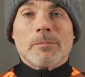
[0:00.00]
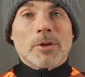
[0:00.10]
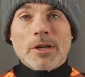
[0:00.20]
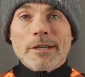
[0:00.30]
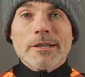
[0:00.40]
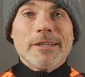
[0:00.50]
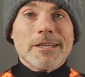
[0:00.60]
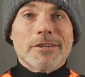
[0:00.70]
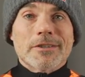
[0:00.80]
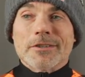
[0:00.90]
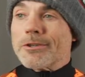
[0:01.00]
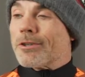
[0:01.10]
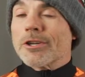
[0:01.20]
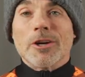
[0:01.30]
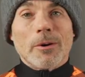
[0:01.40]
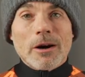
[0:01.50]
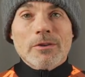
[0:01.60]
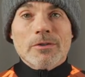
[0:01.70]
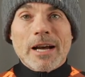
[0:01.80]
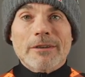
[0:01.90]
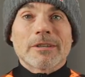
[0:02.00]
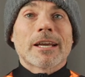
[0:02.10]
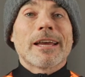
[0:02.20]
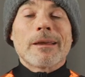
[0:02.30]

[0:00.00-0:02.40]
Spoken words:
Put on your ninja suit, go out in traffic,